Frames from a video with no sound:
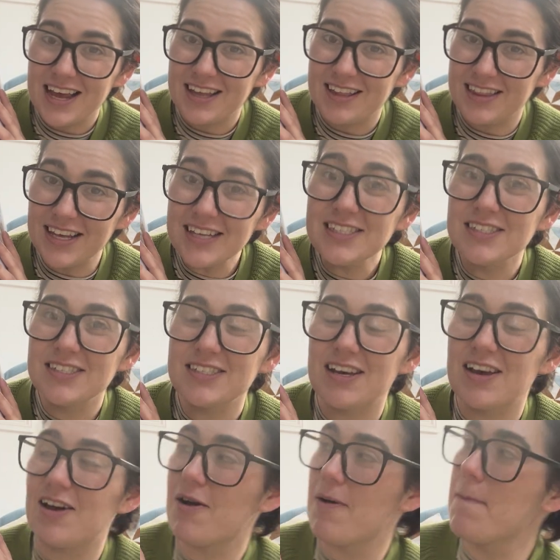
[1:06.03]
this
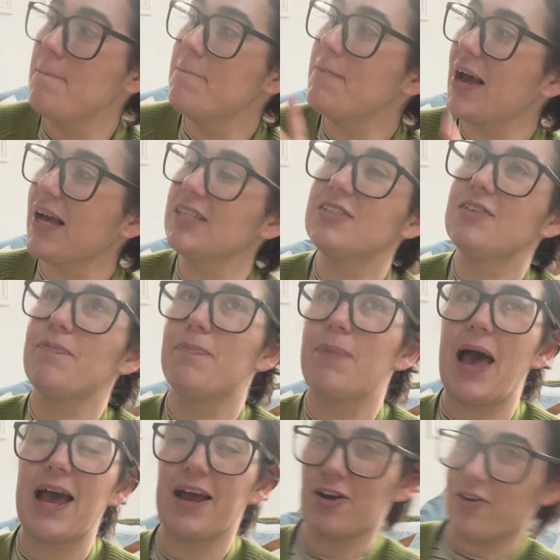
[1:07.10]
massive
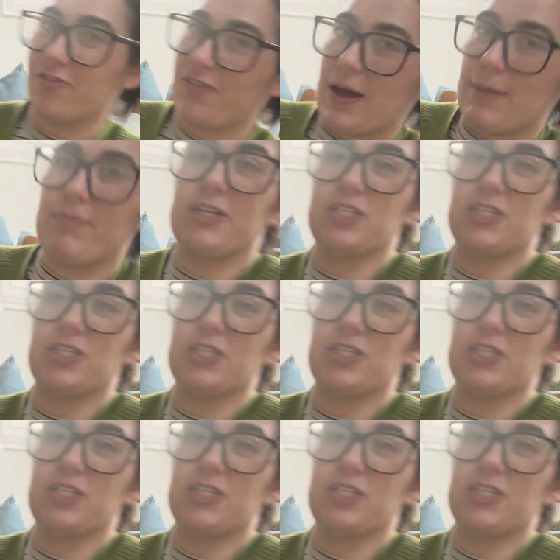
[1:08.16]
bag of fabric